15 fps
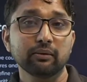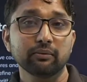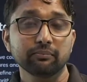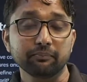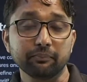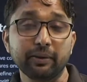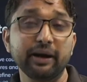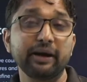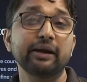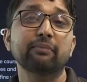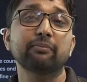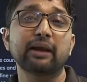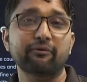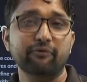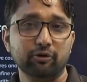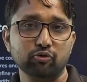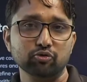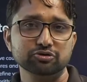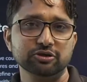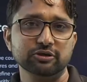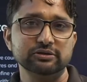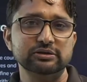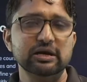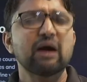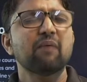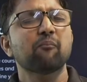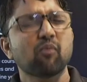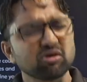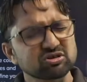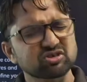medium level questions.
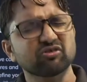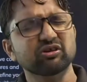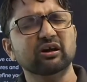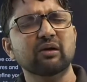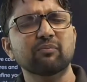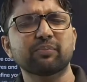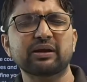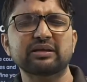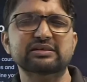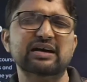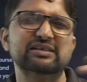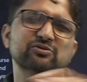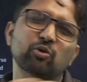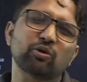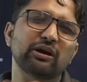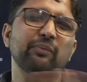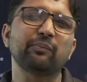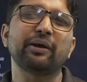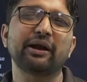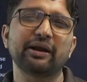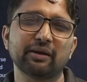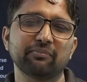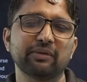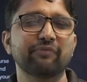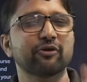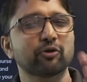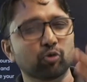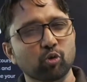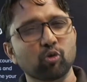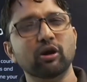Most of the companies ask only medium. Even
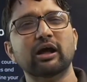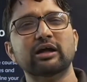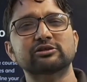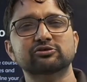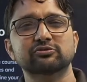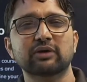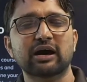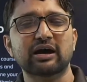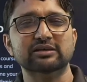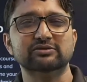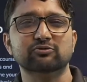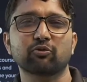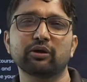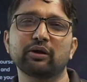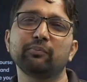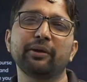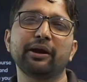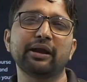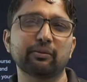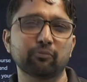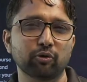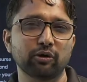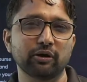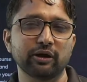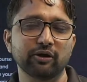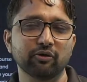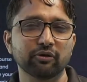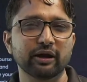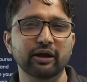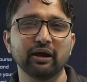Google also ask only medium only.
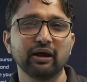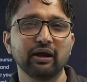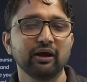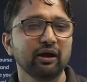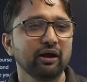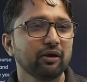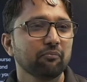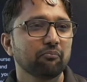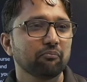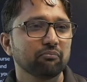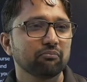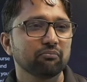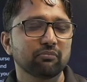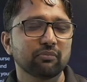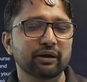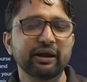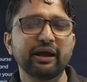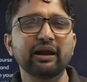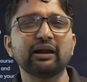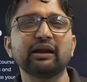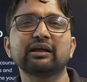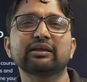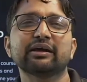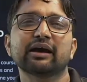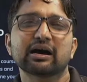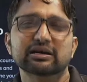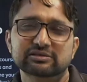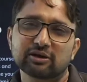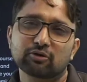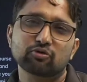Okay. Rarely they
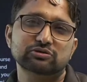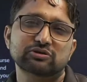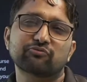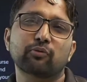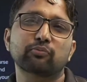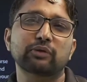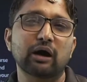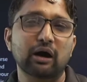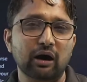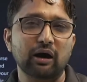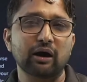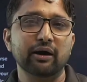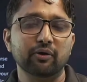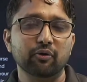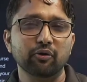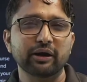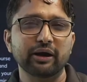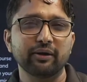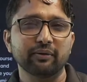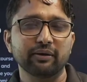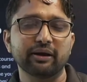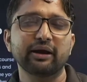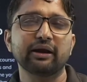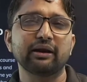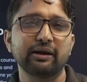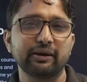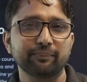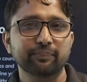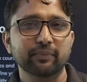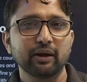ask the question from the hard. Okay. Rarely.
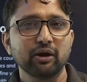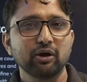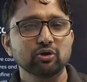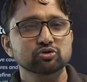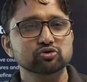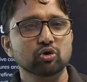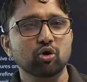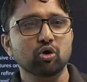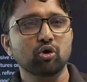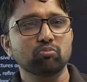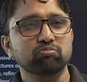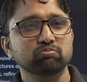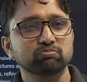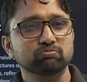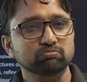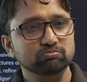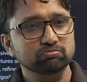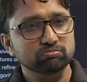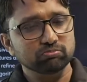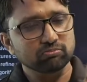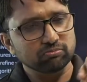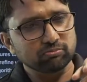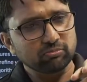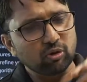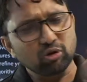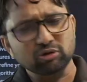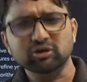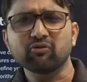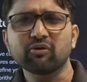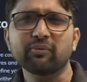So
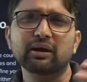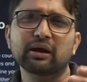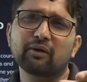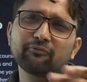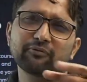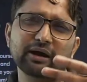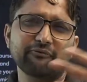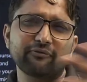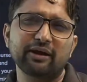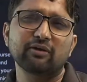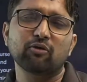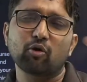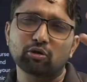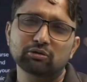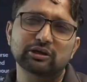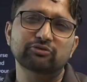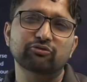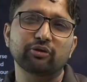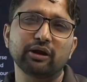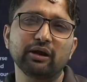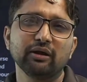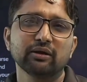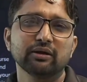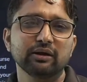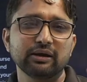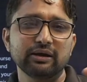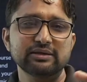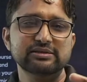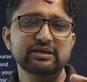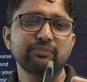although we'll be covering all the three,
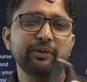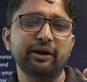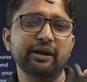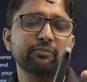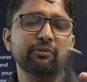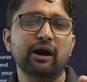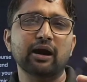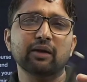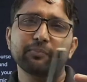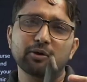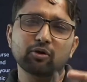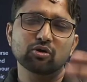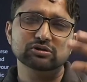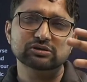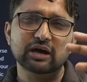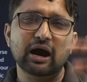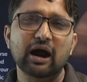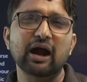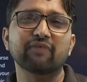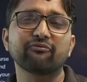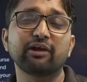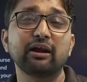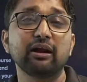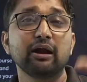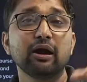easy, medium, hard, because hard will